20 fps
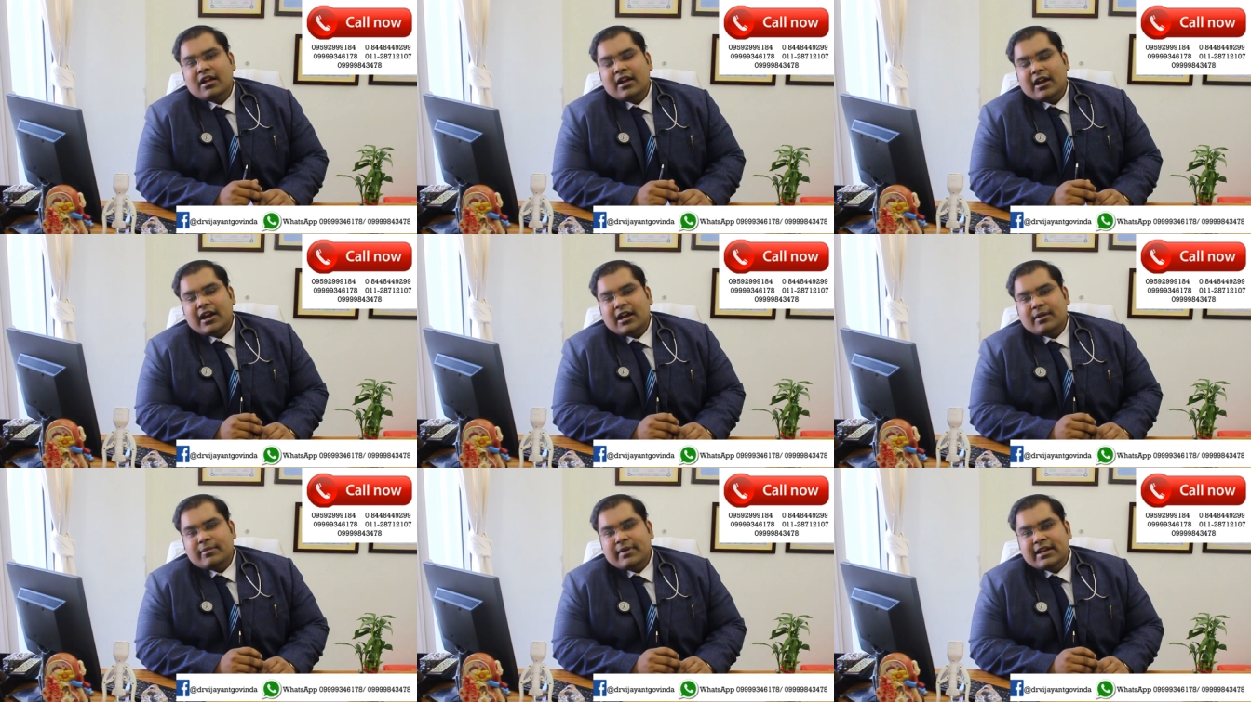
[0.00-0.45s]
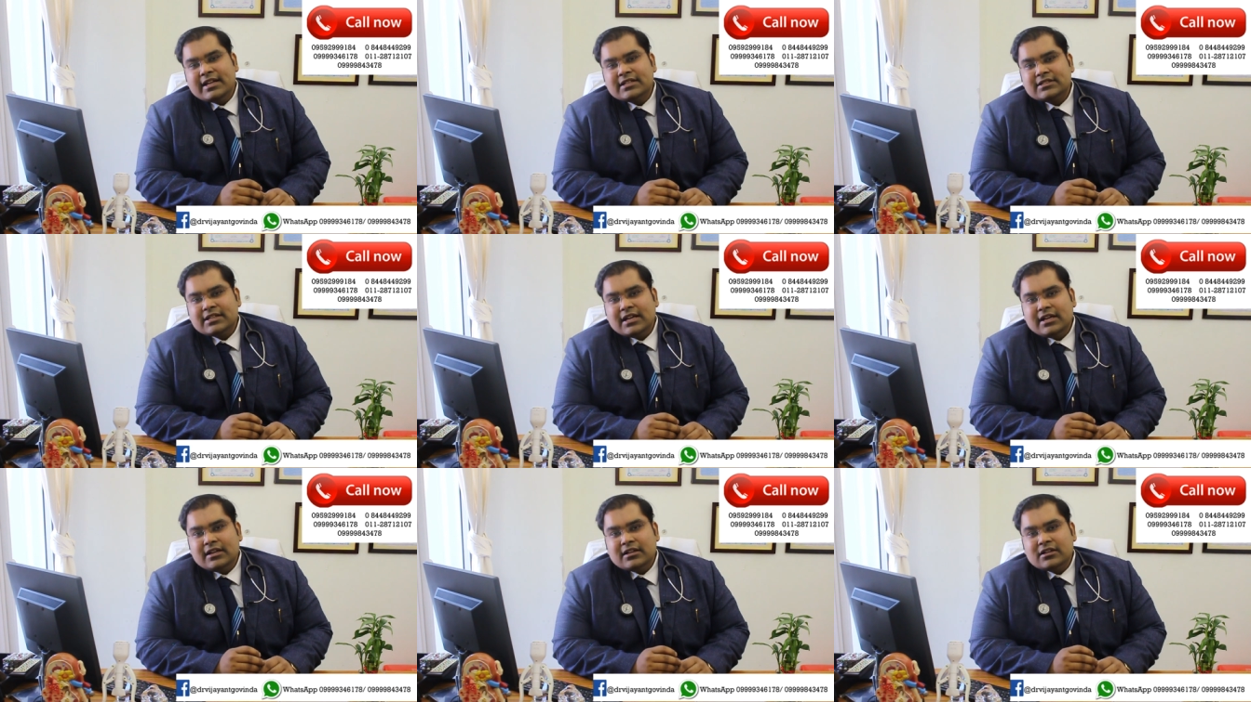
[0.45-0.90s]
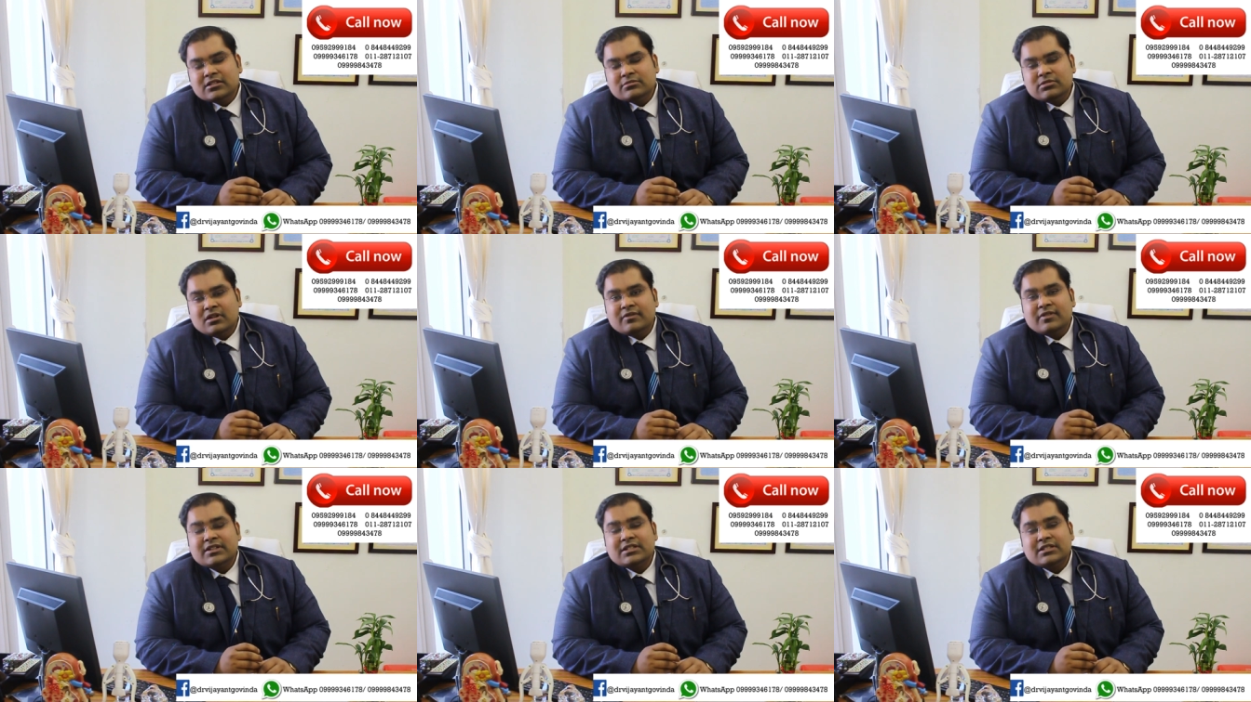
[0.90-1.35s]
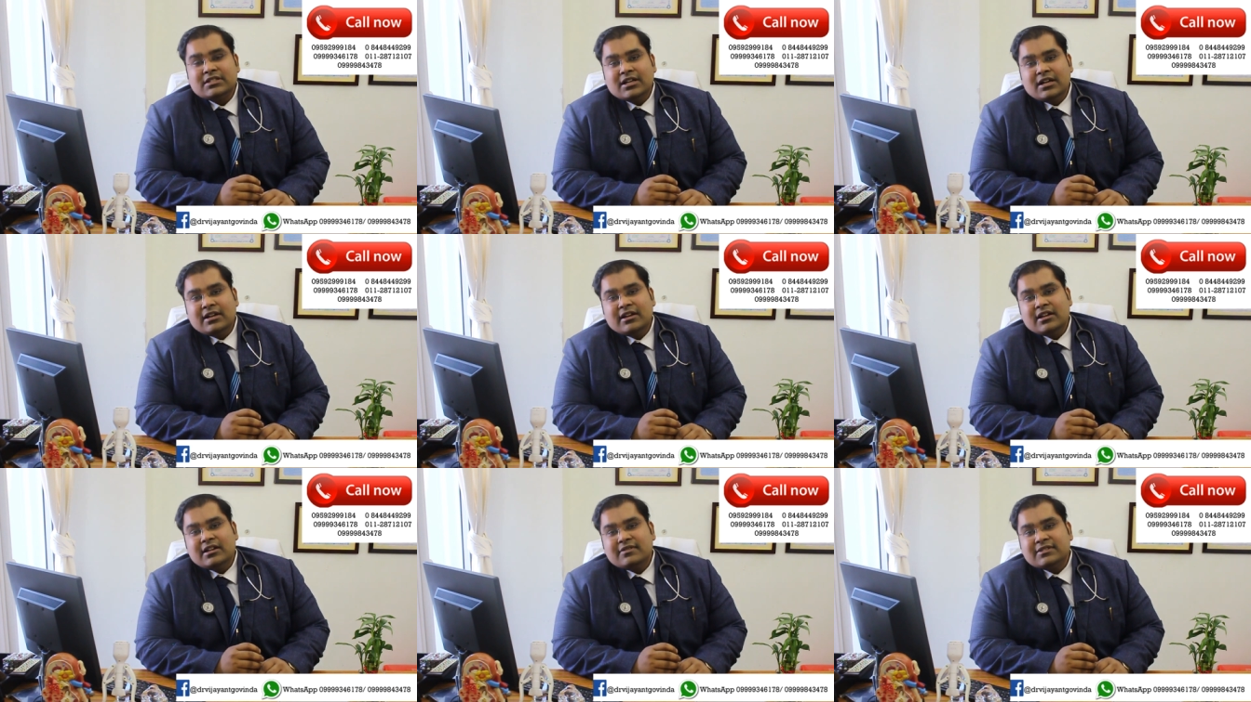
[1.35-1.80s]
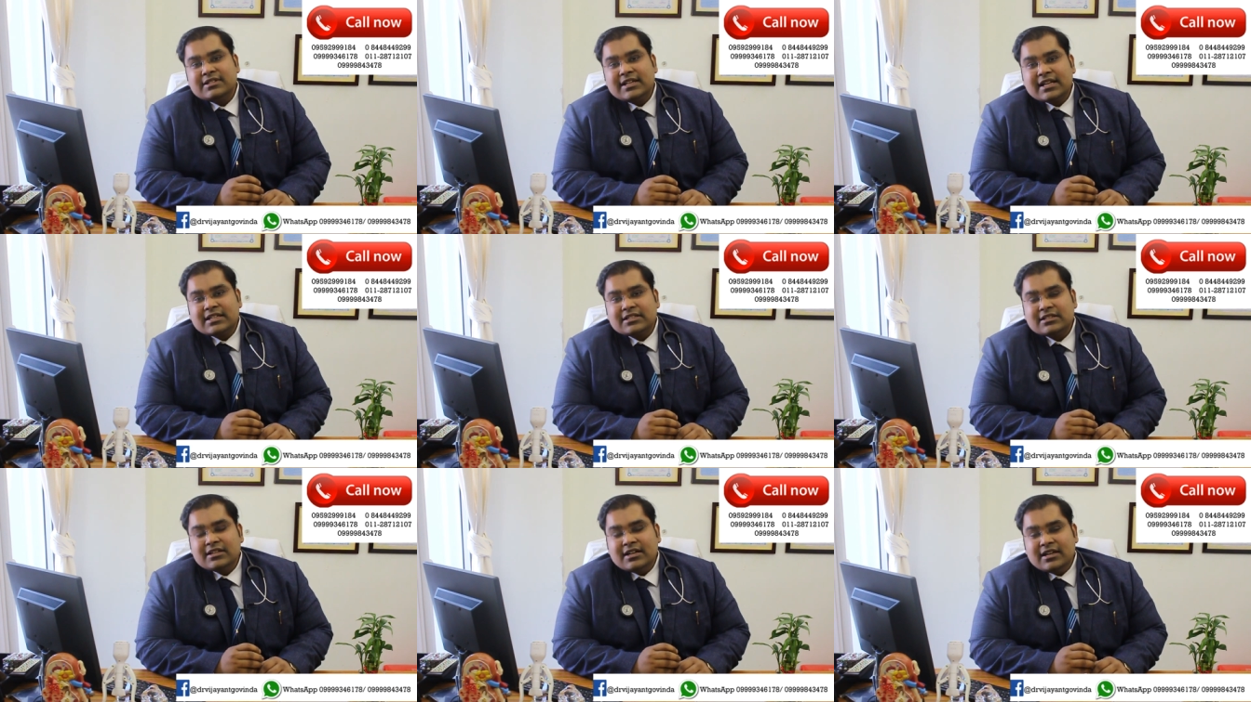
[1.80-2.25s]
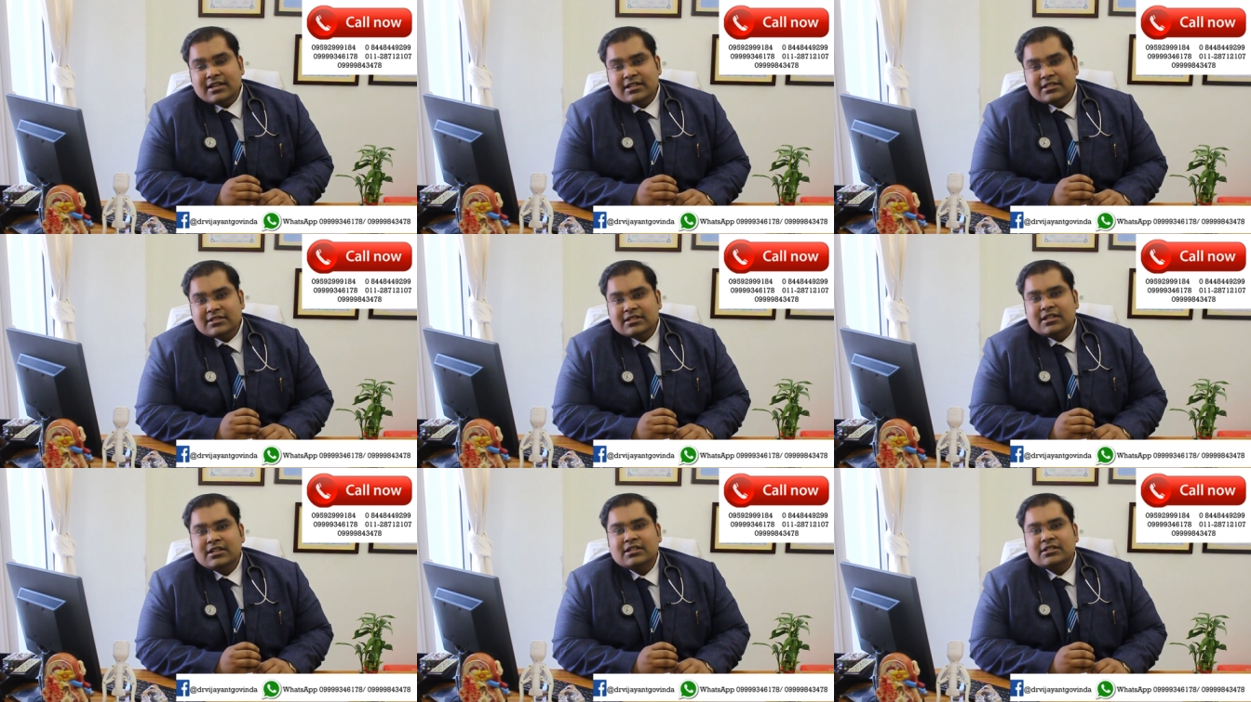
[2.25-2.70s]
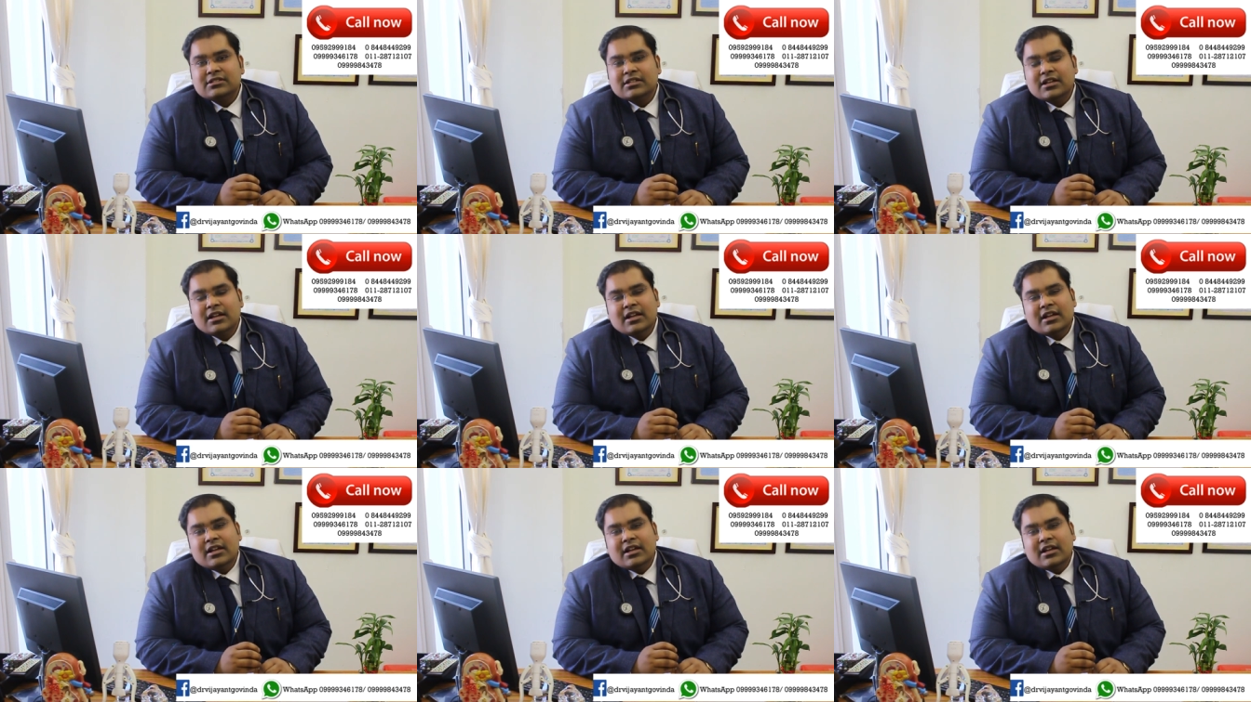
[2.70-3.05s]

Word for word: at many centers, but we still deliver excellent results,